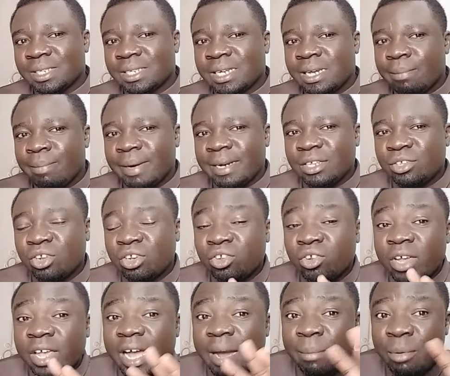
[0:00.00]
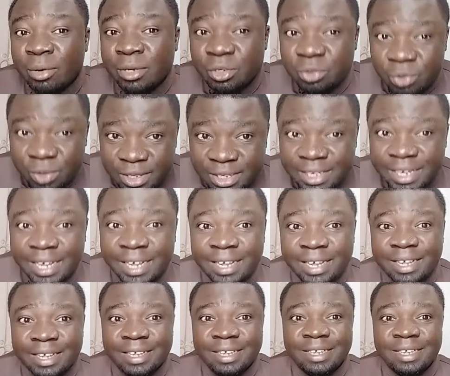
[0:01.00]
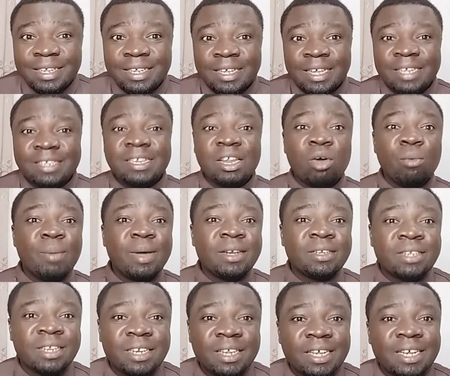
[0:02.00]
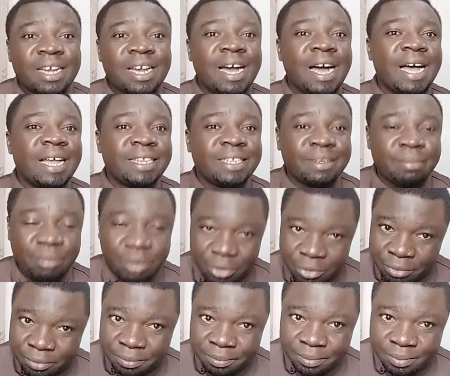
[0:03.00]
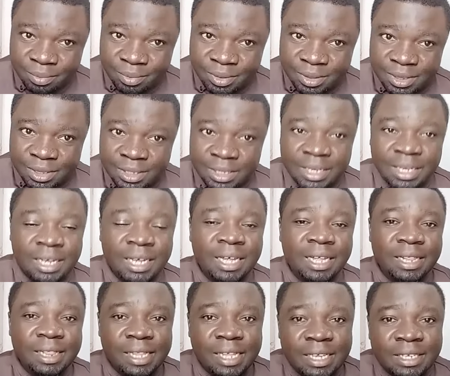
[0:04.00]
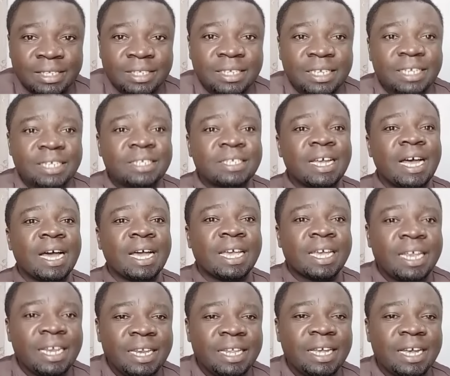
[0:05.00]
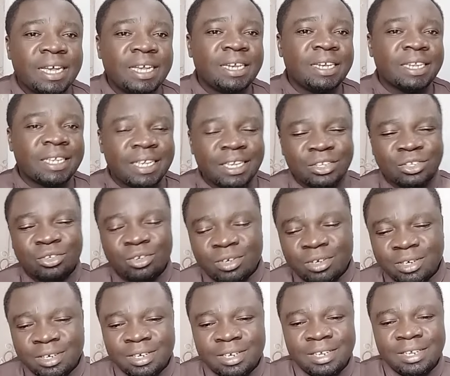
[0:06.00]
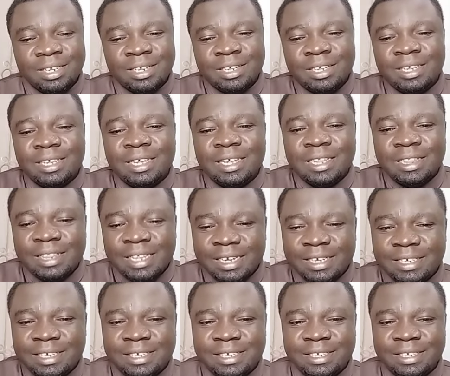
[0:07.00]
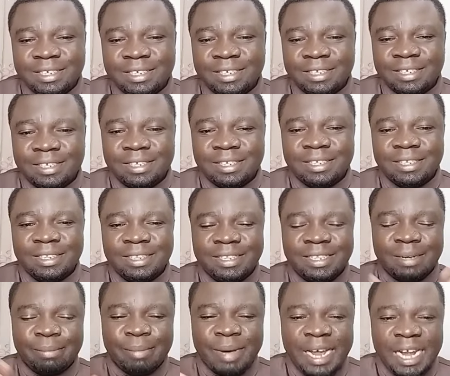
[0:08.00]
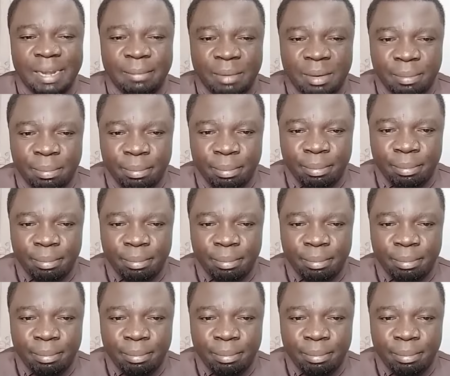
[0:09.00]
But he's not talking about UDA. He's now mentioning Azimio. This is a clear indication that there might be